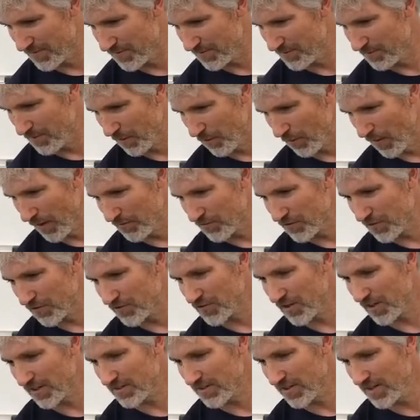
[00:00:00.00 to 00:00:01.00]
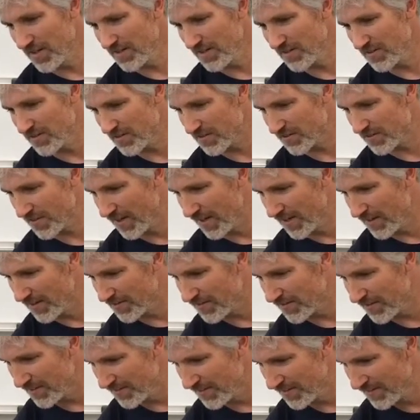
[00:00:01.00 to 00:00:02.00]
my wife just checked in. She
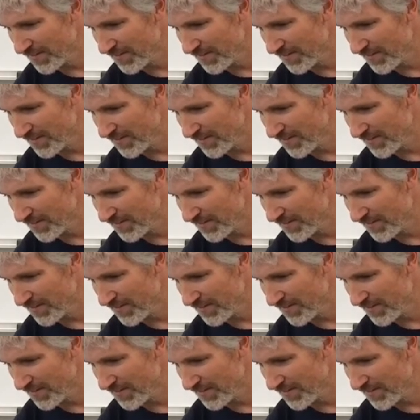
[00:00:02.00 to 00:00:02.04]
says,